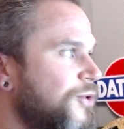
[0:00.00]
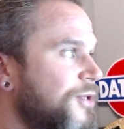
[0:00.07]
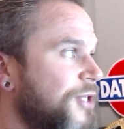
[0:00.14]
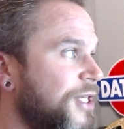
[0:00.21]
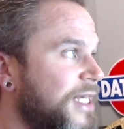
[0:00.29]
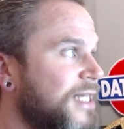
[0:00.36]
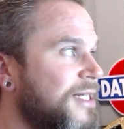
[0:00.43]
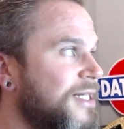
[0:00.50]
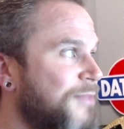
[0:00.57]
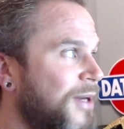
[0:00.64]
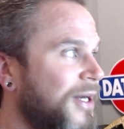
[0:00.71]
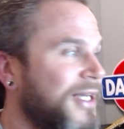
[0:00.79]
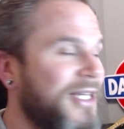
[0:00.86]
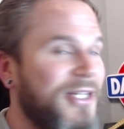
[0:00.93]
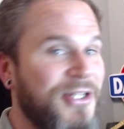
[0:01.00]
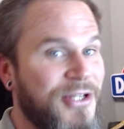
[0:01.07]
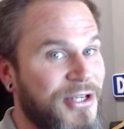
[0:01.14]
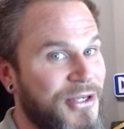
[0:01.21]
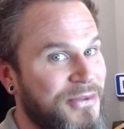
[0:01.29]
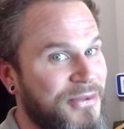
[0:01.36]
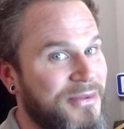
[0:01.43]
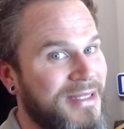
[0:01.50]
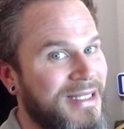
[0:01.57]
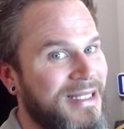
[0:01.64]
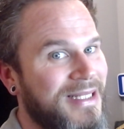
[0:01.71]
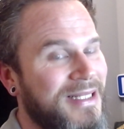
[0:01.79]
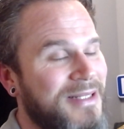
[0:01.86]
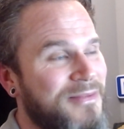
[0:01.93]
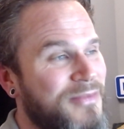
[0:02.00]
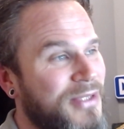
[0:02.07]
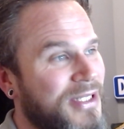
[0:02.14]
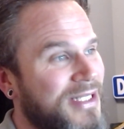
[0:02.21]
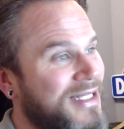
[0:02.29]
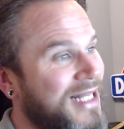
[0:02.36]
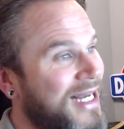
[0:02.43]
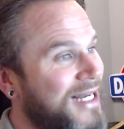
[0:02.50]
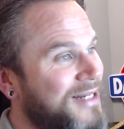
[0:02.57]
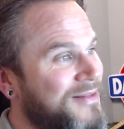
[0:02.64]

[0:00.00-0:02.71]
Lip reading: need to buy it new, because that